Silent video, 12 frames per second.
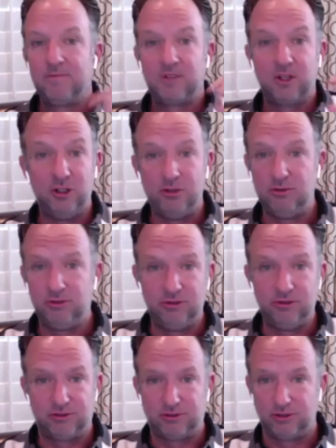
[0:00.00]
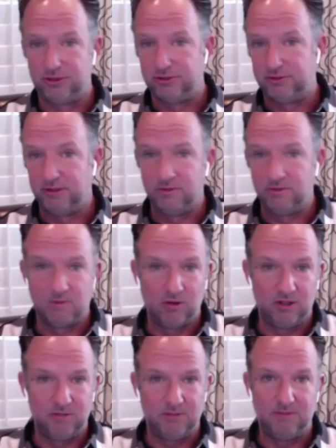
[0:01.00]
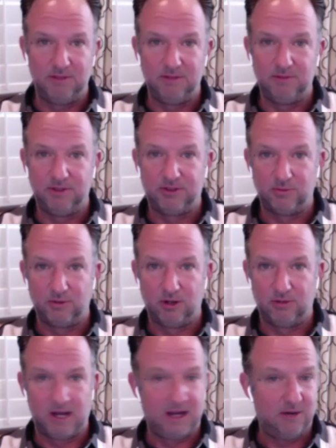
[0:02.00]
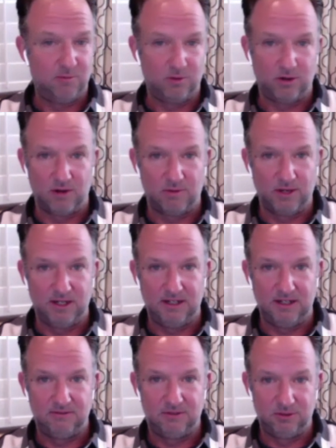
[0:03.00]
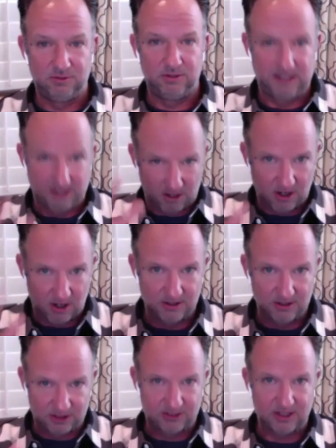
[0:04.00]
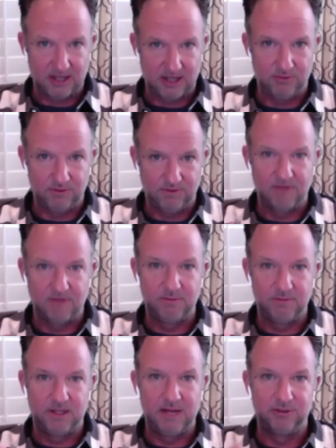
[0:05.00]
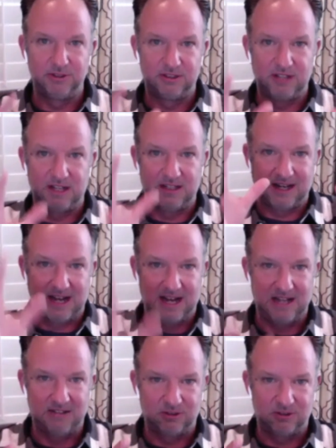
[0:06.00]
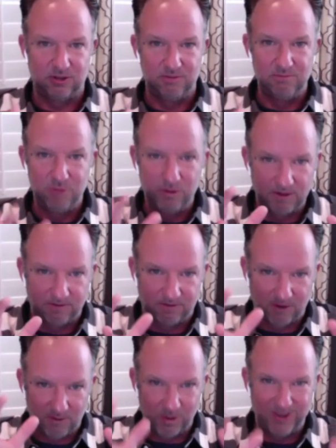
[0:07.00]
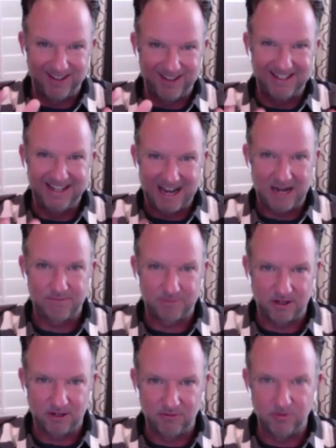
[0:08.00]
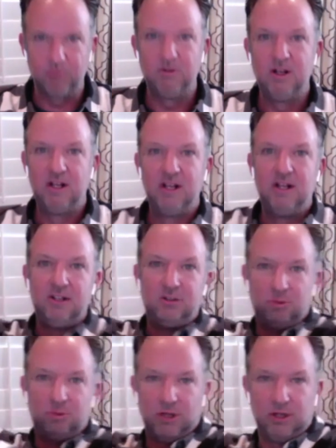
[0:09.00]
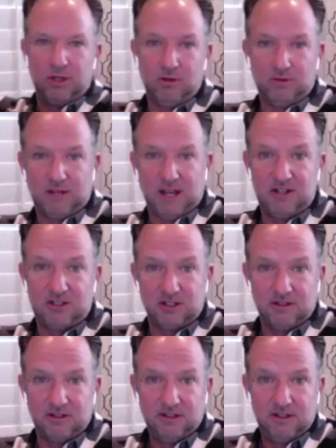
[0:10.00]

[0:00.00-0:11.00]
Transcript: You do the surgery remotely, maybe with the robot, and we're already doing on site. We've never been able to take the console and move it from within the operating room right. to another location.